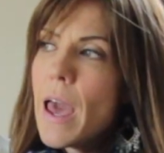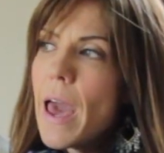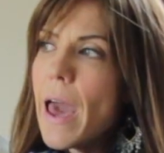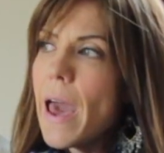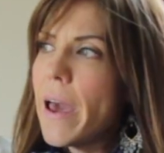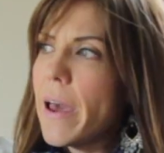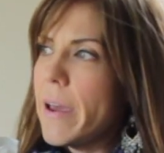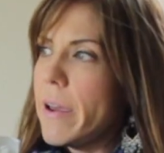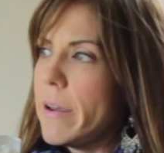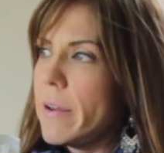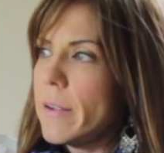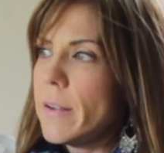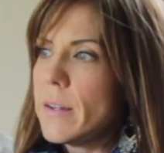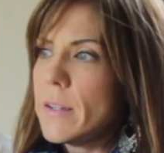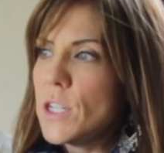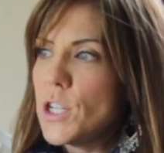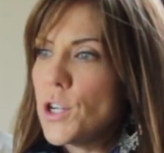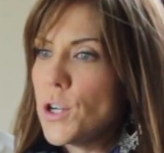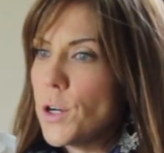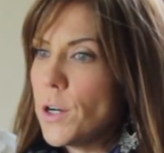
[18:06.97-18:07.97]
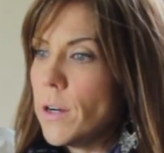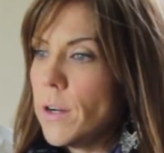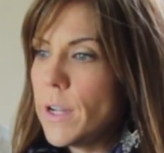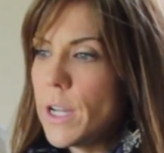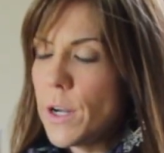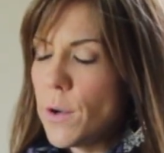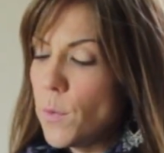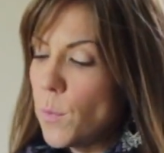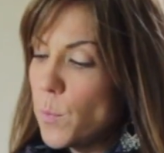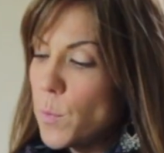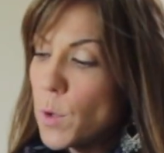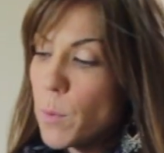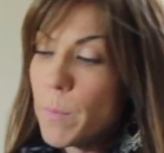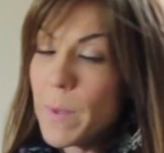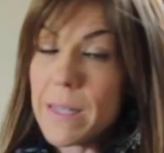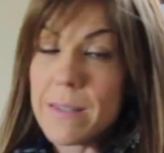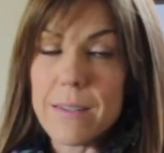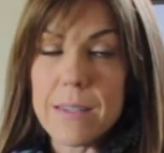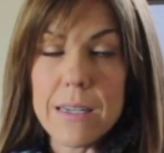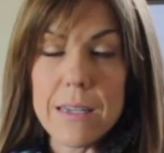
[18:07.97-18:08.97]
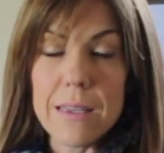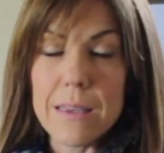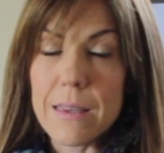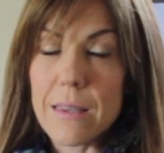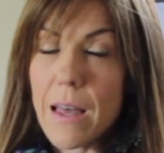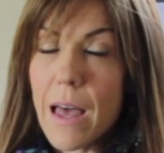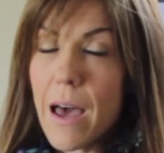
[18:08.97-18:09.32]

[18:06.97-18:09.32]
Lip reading: and you're busy